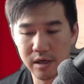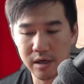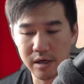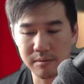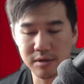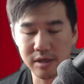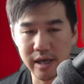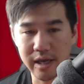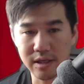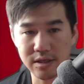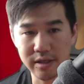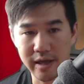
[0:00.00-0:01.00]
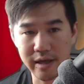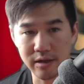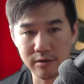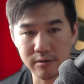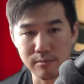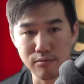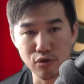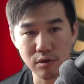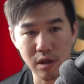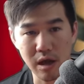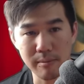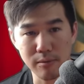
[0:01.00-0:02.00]
to get into that
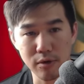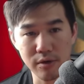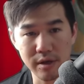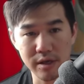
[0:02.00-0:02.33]
moonlight mode,